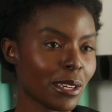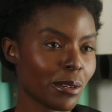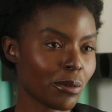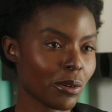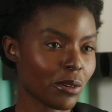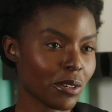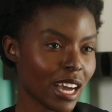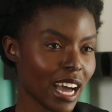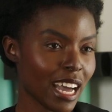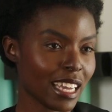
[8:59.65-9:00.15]

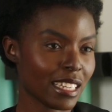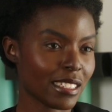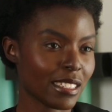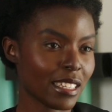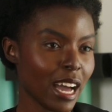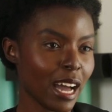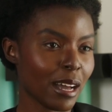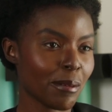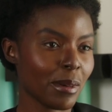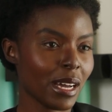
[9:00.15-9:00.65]
united
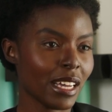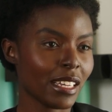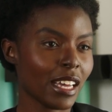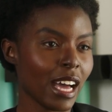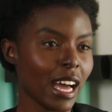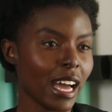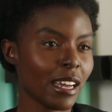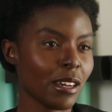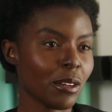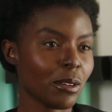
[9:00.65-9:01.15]
not by
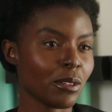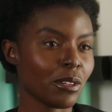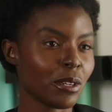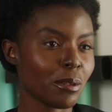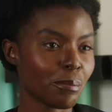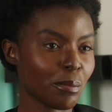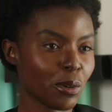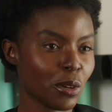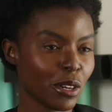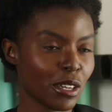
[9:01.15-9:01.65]
titles or
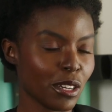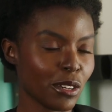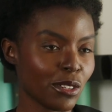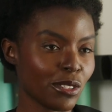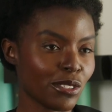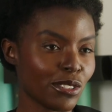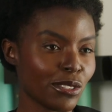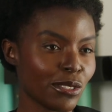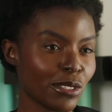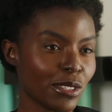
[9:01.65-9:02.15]

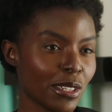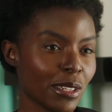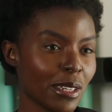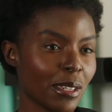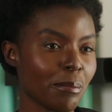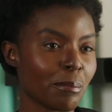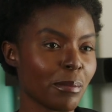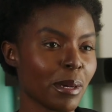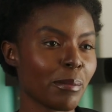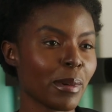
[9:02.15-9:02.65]
borders,
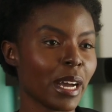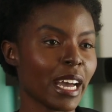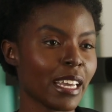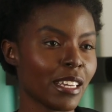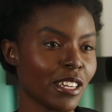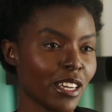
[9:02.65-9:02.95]
but by a